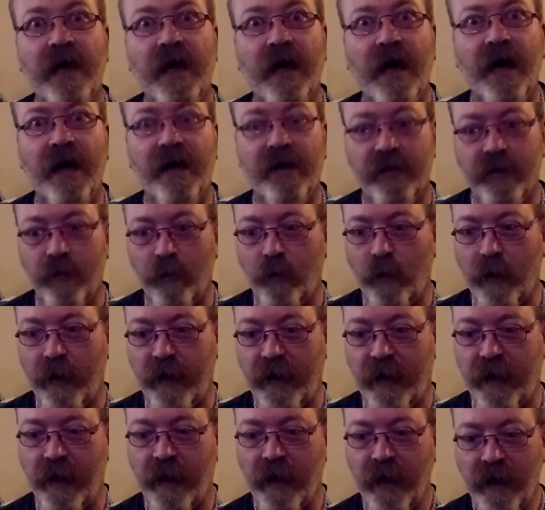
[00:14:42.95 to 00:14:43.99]
out of the
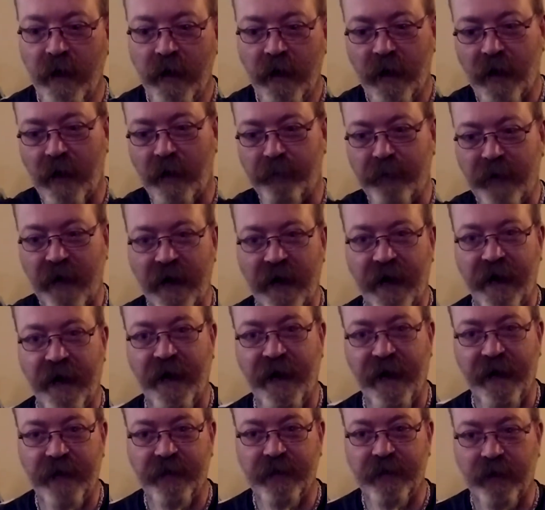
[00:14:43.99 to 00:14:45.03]
way. I'm not
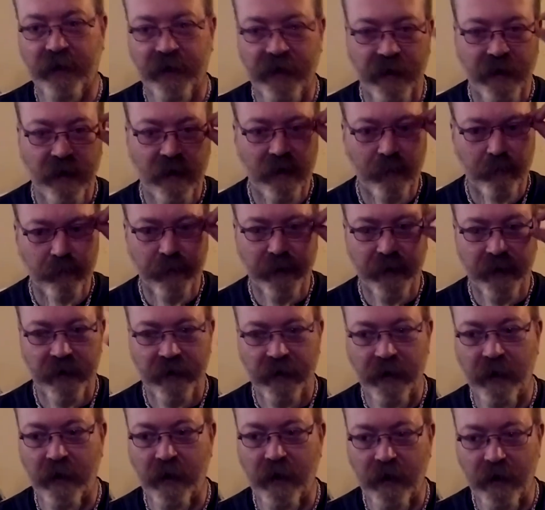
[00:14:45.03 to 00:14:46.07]
handling it, but
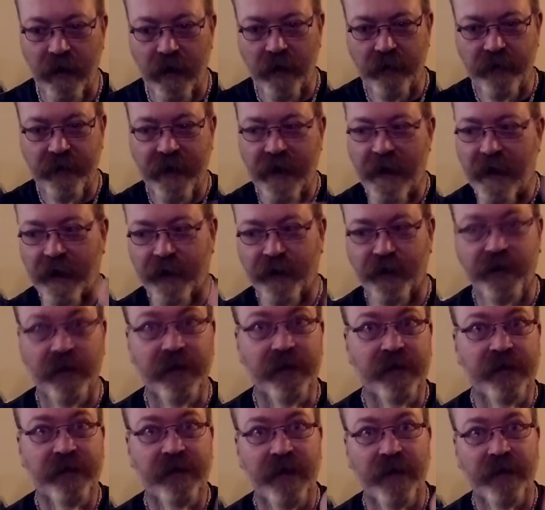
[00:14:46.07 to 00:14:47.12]
the action is
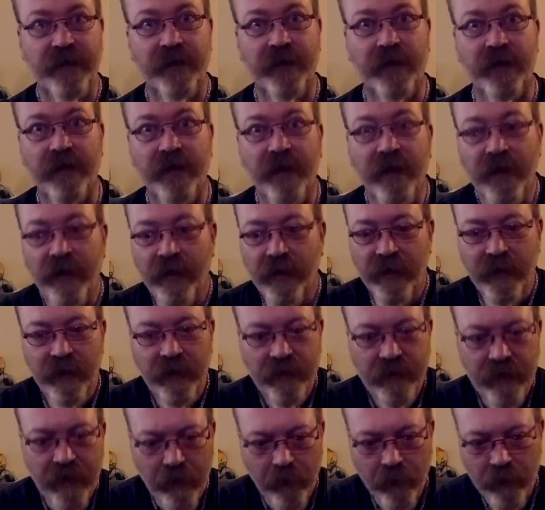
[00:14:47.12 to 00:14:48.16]
centered.
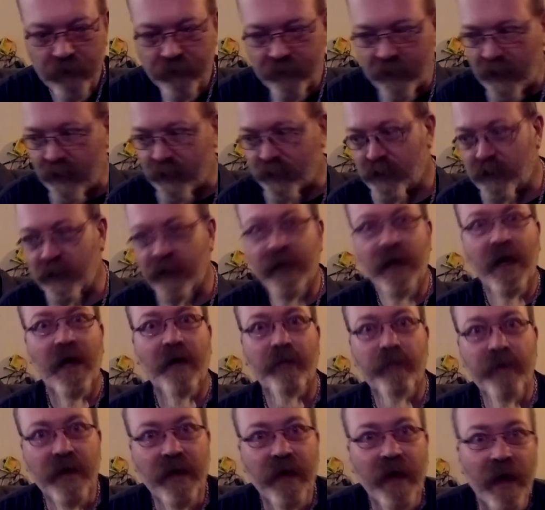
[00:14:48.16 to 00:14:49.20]
That would have actually came
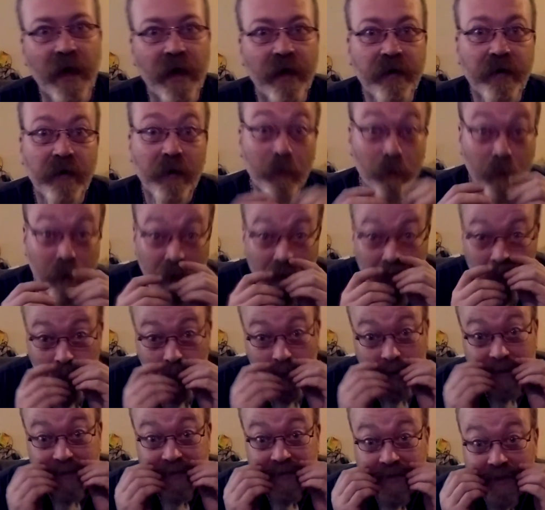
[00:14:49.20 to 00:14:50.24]
in handy when I
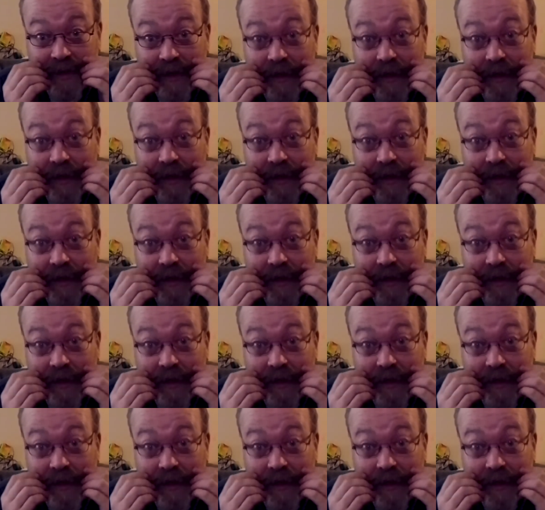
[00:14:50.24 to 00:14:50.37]
was